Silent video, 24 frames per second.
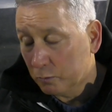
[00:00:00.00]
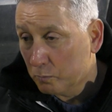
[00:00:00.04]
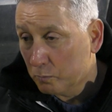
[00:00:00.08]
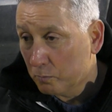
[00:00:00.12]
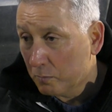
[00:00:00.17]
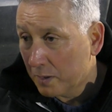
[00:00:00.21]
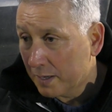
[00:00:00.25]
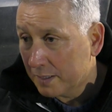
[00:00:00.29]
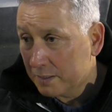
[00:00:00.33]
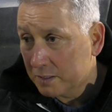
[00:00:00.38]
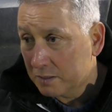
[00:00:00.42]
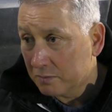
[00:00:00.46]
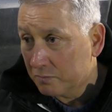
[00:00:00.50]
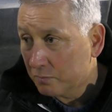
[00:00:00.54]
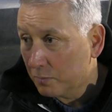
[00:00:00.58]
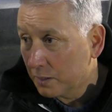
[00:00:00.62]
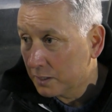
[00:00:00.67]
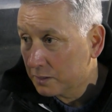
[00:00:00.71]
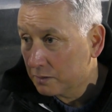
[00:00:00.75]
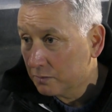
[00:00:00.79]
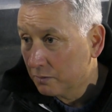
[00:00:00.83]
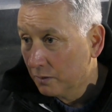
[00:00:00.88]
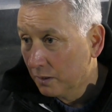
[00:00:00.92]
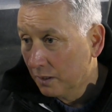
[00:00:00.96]
Massive,
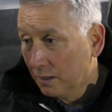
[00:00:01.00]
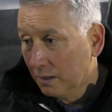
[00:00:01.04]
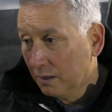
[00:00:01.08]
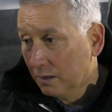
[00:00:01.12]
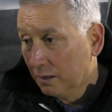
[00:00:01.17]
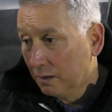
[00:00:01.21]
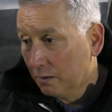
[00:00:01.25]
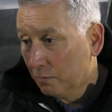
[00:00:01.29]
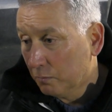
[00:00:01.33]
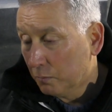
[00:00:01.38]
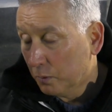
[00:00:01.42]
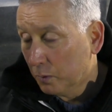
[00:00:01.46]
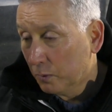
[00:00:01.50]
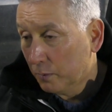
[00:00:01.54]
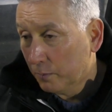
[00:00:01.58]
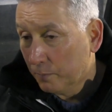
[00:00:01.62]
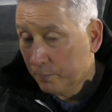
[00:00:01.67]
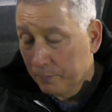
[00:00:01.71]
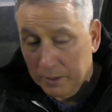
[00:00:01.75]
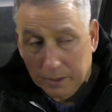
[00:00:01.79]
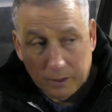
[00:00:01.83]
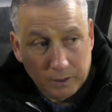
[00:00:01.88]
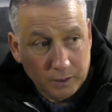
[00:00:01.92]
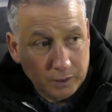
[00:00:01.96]
massive but
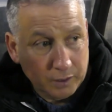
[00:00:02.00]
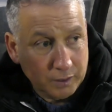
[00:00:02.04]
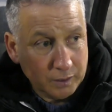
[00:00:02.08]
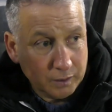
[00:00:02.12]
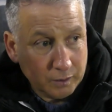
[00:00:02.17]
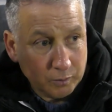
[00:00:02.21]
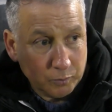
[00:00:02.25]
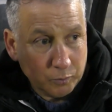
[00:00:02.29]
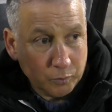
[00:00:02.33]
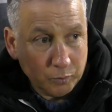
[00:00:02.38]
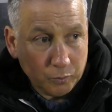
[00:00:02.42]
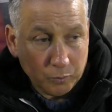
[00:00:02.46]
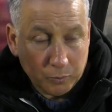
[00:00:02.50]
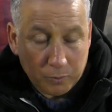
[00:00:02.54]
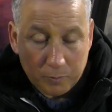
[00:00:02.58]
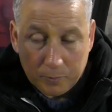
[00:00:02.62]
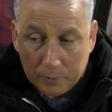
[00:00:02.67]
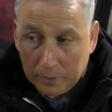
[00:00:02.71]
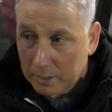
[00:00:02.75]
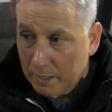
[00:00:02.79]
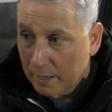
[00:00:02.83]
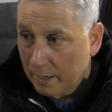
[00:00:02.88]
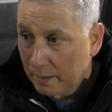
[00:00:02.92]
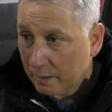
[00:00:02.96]
you know, we've
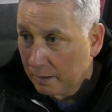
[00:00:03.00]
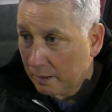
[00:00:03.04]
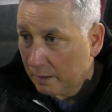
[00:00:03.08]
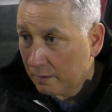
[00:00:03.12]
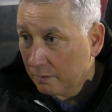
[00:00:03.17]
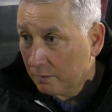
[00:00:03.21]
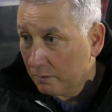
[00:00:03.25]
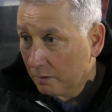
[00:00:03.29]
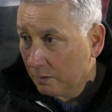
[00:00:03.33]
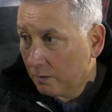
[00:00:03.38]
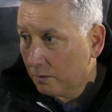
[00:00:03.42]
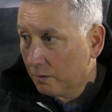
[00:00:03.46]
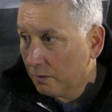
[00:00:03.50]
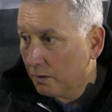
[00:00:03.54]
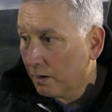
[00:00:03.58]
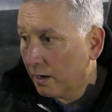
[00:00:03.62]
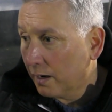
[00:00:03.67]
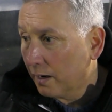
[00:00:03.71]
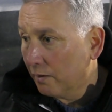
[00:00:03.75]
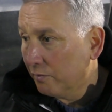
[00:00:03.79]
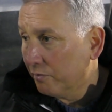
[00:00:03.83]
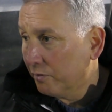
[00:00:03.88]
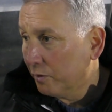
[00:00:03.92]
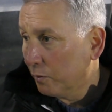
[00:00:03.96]
been crying,
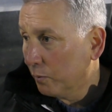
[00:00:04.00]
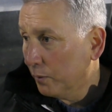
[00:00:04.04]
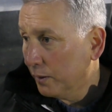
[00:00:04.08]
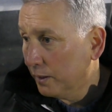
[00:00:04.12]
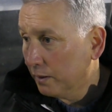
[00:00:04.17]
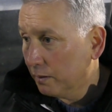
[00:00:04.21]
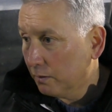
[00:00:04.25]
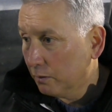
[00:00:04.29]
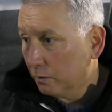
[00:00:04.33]
crying out for a win.